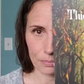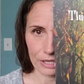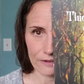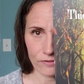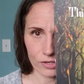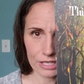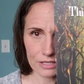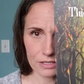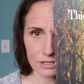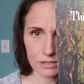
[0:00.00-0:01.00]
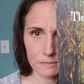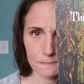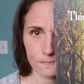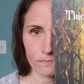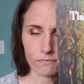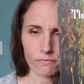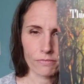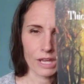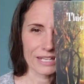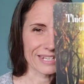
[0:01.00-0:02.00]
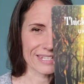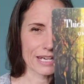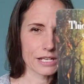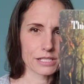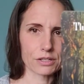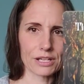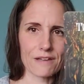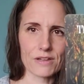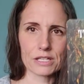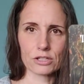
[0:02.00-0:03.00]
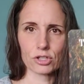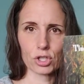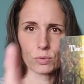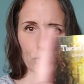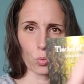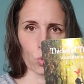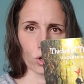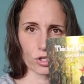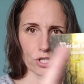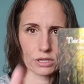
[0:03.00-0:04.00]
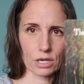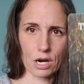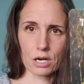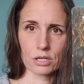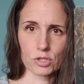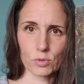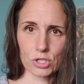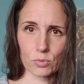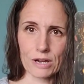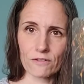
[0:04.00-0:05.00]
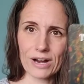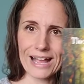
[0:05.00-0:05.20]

the playfulness. It doesn't necessarily have anything to do with the words on the cards whatsoever.